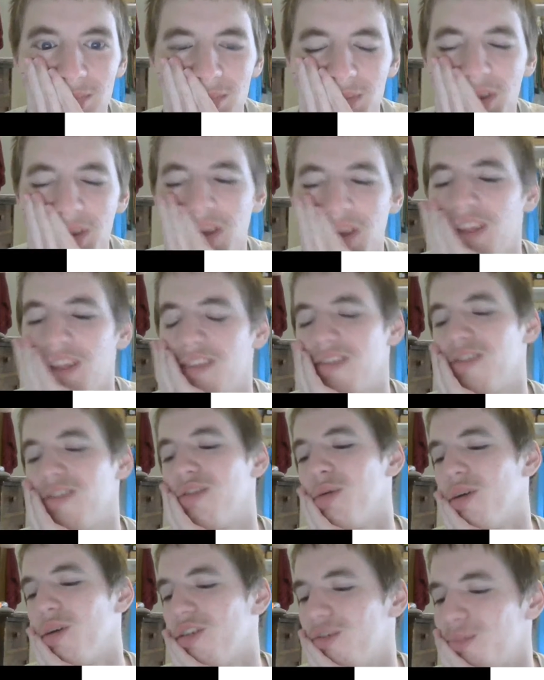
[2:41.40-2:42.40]
kind of that
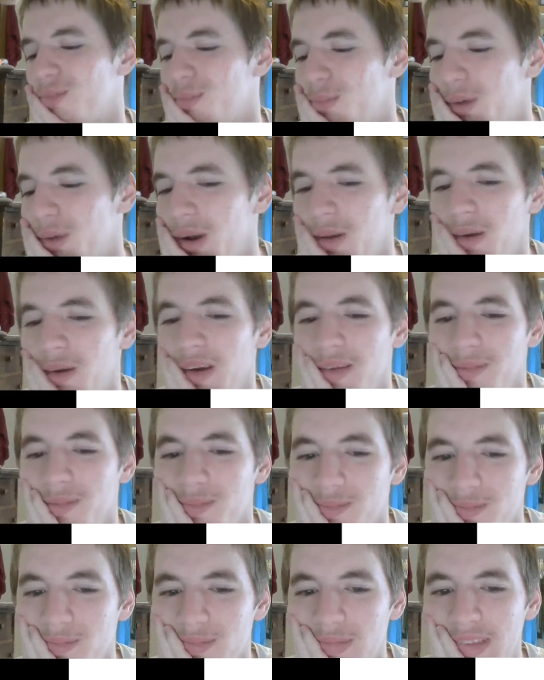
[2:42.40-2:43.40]
situation. But anyway,
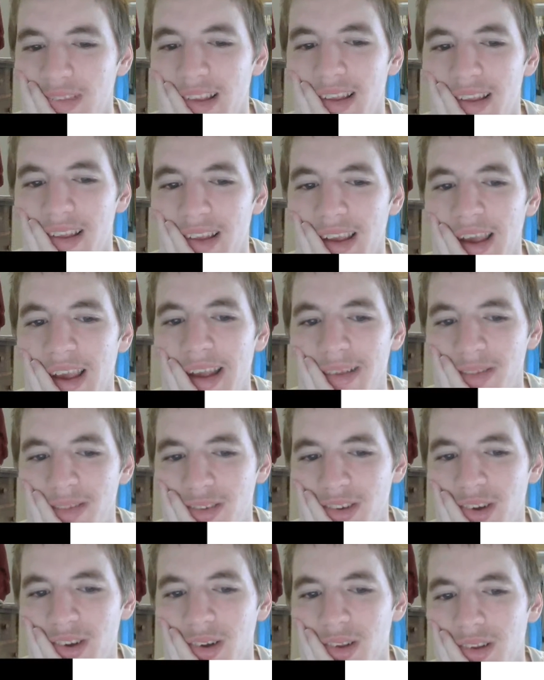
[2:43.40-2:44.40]
yeah.
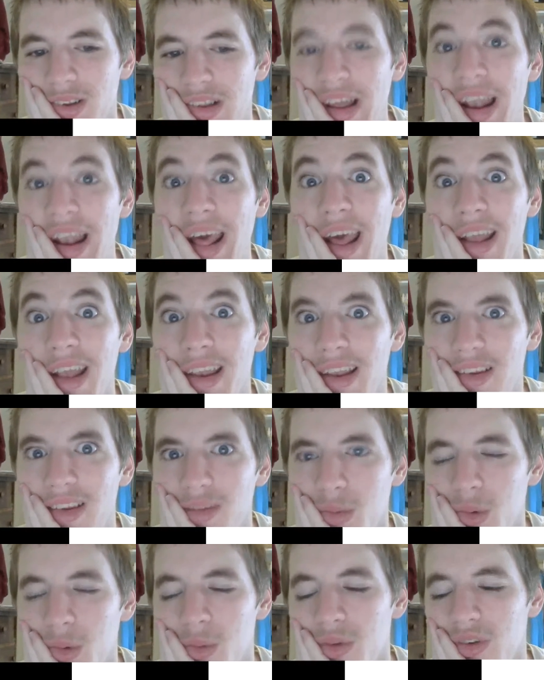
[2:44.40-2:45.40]
So it's a lot of head desk
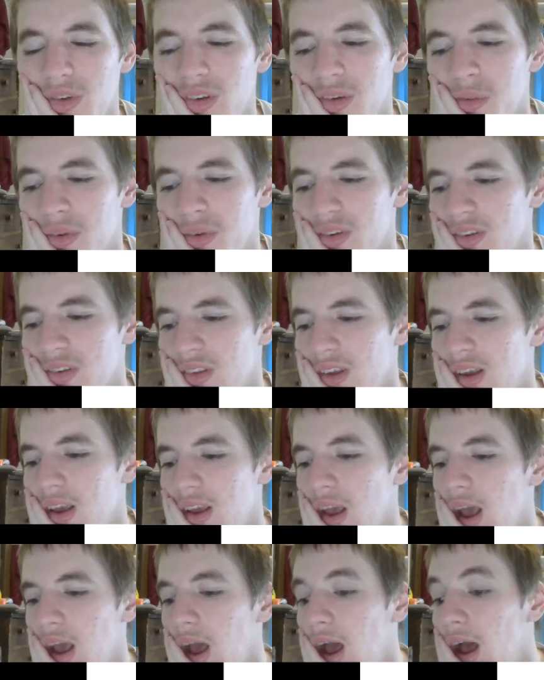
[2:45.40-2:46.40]
moments recently.
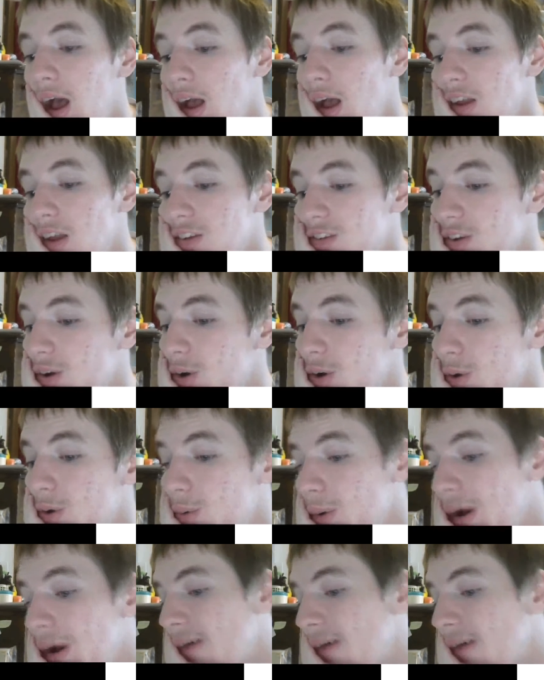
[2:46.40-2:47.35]
So